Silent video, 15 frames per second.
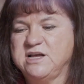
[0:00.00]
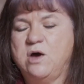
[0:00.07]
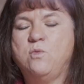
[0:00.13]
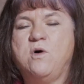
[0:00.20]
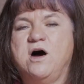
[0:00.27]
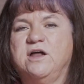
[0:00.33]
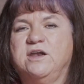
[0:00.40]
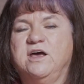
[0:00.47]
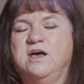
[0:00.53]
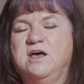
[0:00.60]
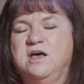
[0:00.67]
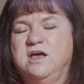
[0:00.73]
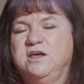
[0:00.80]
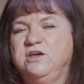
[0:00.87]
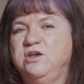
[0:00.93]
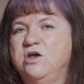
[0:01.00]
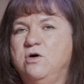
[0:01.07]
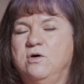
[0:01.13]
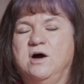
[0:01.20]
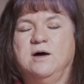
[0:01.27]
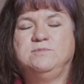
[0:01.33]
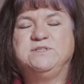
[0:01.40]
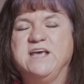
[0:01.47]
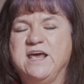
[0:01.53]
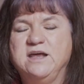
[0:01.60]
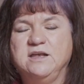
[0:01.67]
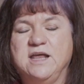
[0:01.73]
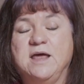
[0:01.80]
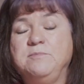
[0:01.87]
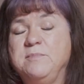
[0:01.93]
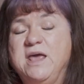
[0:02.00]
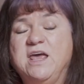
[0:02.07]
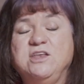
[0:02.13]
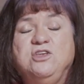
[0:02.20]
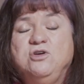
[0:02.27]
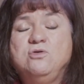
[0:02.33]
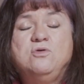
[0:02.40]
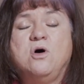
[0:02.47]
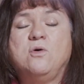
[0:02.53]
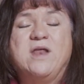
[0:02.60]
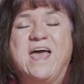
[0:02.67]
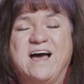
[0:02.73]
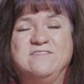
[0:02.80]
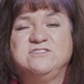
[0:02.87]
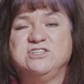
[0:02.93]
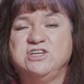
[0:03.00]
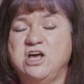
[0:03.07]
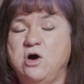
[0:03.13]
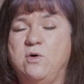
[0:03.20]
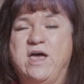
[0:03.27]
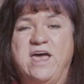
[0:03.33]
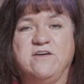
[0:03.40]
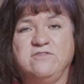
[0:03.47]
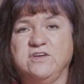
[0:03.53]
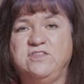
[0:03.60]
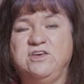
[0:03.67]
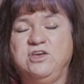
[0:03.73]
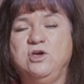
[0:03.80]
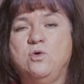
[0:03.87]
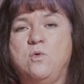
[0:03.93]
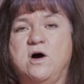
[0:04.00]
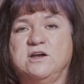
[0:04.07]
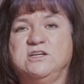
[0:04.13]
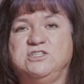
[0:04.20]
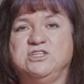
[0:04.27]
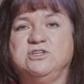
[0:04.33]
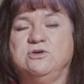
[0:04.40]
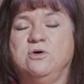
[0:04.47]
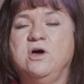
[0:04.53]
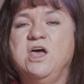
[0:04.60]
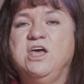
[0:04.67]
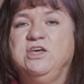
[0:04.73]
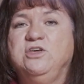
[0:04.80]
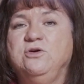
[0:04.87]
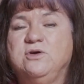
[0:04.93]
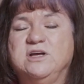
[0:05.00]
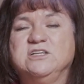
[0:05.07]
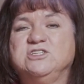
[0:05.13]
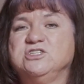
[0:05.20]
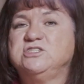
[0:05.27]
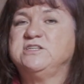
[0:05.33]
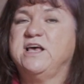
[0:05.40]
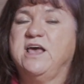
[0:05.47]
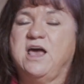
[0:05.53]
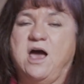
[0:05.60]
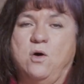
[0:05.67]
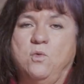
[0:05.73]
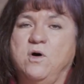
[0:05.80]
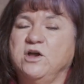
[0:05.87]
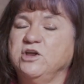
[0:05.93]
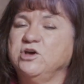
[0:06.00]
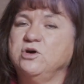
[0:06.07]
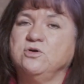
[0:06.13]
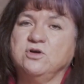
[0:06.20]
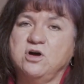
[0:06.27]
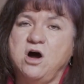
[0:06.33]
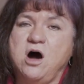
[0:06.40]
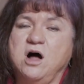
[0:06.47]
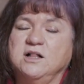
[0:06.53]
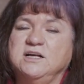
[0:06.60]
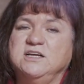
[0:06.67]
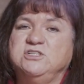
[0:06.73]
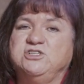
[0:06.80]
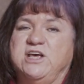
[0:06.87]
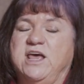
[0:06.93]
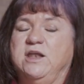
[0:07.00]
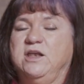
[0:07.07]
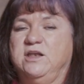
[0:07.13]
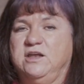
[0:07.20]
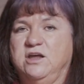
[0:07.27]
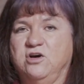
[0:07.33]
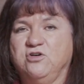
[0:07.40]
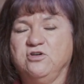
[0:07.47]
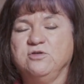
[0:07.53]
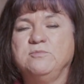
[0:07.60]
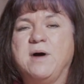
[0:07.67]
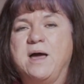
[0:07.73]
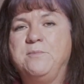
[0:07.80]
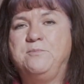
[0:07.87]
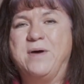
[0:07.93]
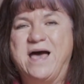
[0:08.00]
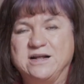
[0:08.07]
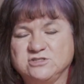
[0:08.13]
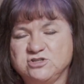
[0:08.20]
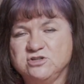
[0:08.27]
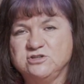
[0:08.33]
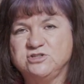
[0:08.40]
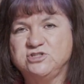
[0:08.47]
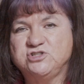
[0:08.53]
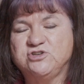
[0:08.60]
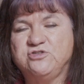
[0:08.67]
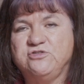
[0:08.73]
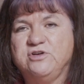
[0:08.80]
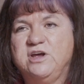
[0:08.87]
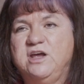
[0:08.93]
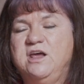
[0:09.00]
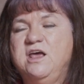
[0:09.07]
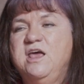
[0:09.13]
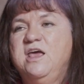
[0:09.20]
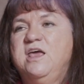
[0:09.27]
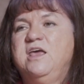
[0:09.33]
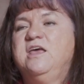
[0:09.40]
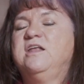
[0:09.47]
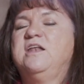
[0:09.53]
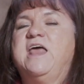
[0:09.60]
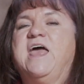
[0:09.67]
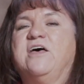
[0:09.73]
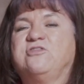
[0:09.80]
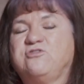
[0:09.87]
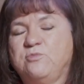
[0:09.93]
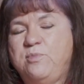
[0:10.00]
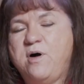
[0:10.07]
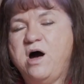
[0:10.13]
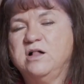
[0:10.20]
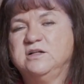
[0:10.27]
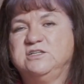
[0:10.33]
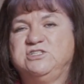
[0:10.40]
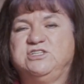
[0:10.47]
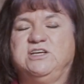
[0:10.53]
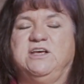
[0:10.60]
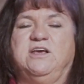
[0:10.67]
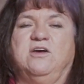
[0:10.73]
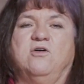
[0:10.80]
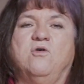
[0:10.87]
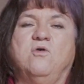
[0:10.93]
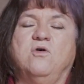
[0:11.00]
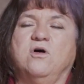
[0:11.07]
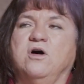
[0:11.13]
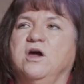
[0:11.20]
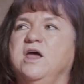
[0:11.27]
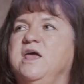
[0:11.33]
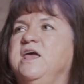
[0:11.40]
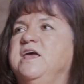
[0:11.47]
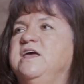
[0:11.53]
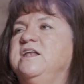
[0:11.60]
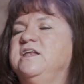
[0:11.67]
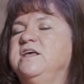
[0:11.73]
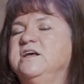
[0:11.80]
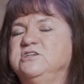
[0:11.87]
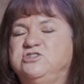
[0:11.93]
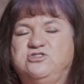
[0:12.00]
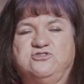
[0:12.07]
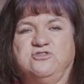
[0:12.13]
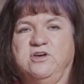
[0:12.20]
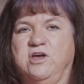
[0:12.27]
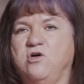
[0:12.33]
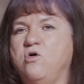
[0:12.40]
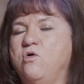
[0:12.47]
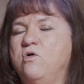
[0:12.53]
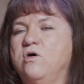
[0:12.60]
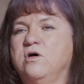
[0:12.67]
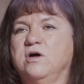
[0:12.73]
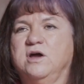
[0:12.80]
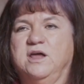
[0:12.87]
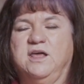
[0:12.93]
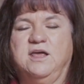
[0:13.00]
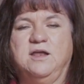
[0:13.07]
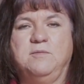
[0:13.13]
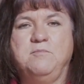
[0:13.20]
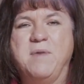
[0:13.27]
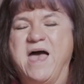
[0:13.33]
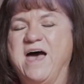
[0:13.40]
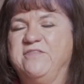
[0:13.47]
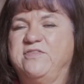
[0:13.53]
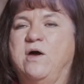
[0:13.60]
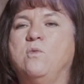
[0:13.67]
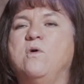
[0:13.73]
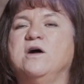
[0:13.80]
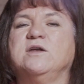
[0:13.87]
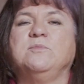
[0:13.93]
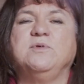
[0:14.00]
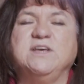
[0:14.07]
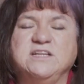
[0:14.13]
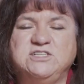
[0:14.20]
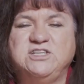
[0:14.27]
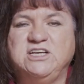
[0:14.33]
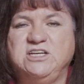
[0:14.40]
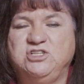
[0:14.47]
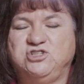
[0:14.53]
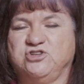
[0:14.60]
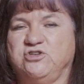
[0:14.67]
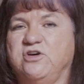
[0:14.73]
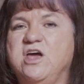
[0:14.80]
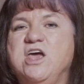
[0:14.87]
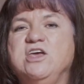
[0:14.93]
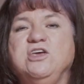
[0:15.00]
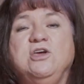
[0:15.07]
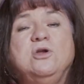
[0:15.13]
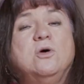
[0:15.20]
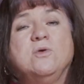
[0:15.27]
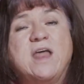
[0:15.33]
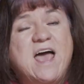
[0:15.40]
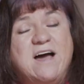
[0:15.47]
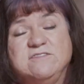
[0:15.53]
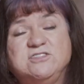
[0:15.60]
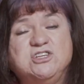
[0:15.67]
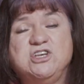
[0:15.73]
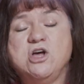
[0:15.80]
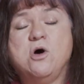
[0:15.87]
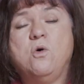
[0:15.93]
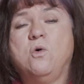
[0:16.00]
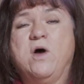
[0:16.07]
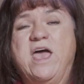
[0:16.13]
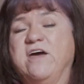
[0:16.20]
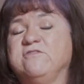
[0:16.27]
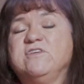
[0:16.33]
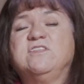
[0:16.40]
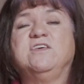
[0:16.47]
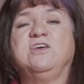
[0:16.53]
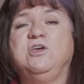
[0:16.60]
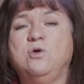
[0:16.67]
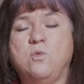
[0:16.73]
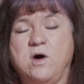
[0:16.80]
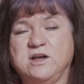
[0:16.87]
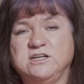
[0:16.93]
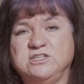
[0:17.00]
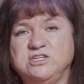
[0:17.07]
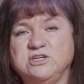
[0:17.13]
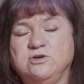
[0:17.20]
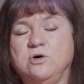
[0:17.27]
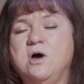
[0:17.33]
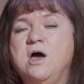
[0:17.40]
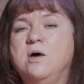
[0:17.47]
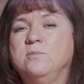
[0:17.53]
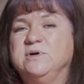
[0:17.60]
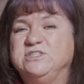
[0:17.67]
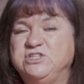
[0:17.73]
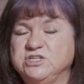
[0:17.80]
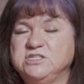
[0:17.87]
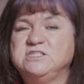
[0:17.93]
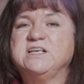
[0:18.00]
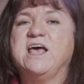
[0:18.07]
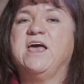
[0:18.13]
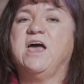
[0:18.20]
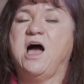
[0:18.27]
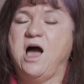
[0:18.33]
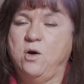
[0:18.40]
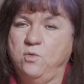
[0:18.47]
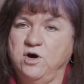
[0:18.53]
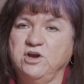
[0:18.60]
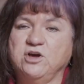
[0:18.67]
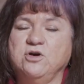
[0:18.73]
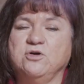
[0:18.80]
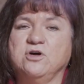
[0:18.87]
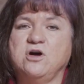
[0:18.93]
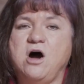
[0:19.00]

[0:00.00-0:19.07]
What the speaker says: I want to, obtain, and you don't have to know everything you want to do. You can just say, I want to go to college and earn my bachelor's degree in anthropology or in history or in math. I want to be a teacher. You don't have to know everything you want to do, but just say, I want to go to